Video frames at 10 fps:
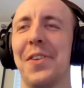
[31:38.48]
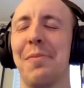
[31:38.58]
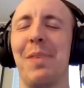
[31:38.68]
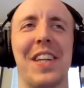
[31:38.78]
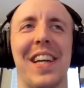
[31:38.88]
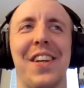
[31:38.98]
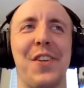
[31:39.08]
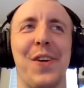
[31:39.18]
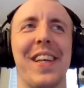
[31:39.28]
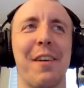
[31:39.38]
you be, can you
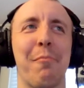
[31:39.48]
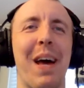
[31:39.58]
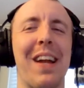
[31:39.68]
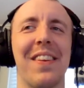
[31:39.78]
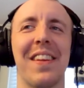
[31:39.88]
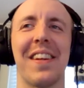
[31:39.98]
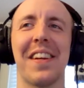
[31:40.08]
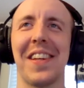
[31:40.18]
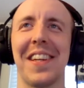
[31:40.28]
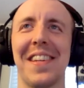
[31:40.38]
do anything better than a
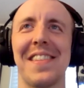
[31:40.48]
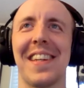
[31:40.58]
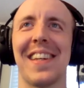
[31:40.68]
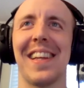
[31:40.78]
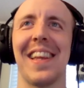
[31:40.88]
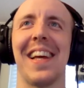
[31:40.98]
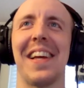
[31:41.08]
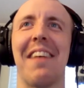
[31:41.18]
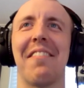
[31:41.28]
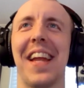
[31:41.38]
clean sheet? Can
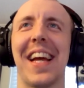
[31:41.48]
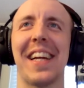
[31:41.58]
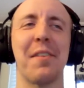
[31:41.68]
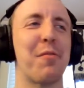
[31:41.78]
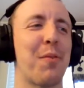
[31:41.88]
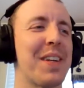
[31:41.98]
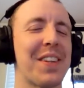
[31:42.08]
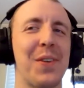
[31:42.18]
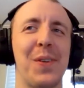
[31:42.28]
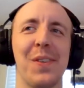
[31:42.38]
they have negative a negative
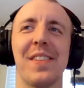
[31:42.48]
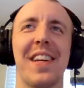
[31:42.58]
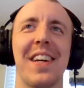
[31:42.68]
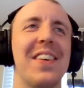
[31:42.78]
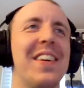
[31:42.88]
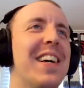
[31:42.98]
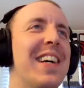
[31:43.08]
one goals? Now? Yeah,